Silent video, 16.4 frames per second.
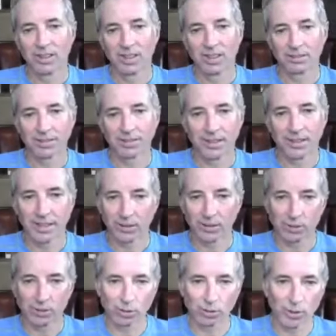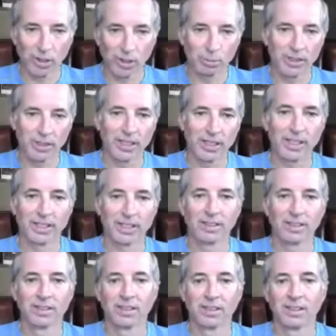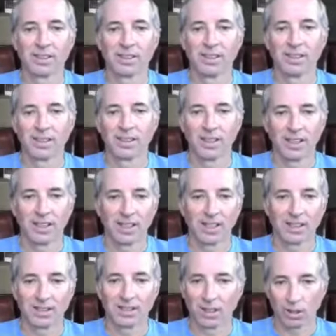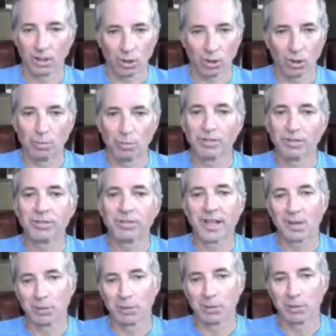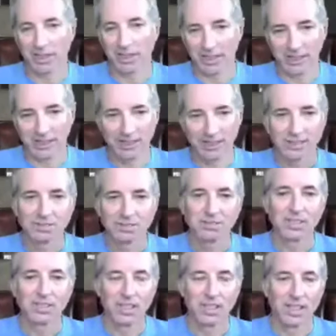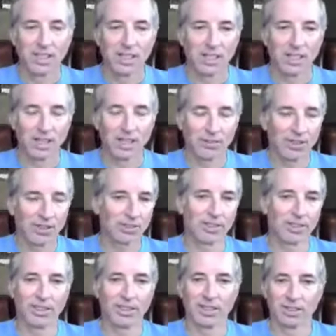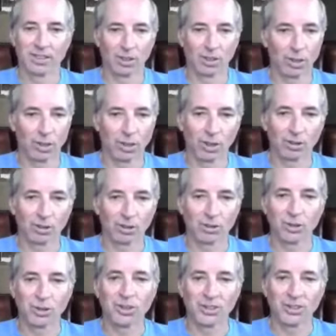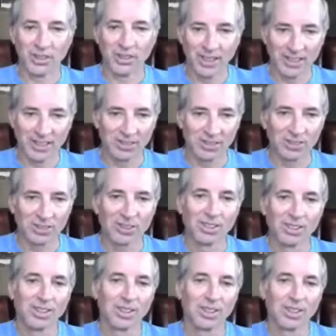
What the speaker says: financial well-being, a home, a family, and obviously all good things.